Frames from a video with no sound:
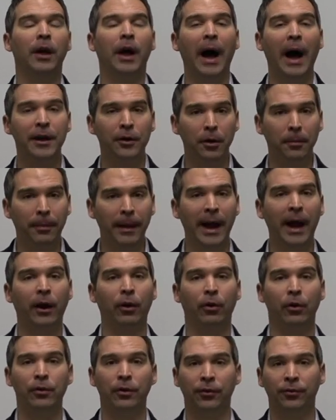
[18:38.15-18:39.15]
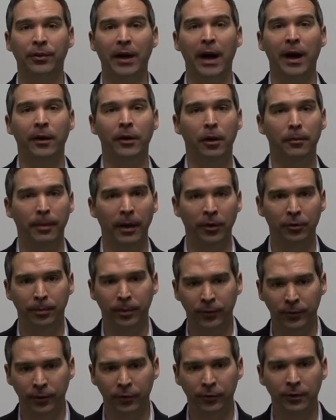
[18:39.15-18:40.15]
on your back or your side are your best
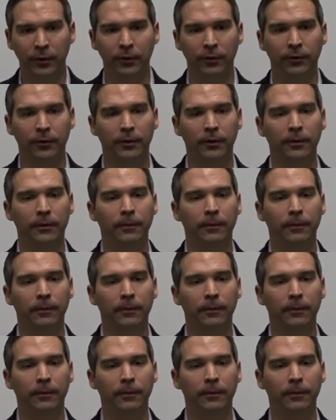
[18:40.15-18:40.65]
positions.